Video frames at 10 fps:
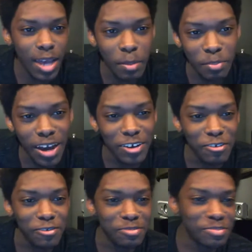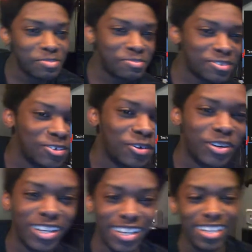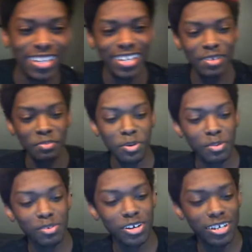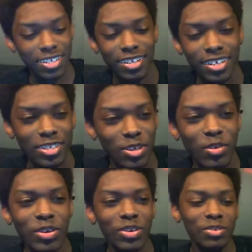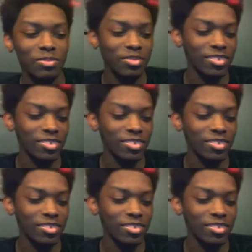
stop Michael from doing boomerangs on Instagram.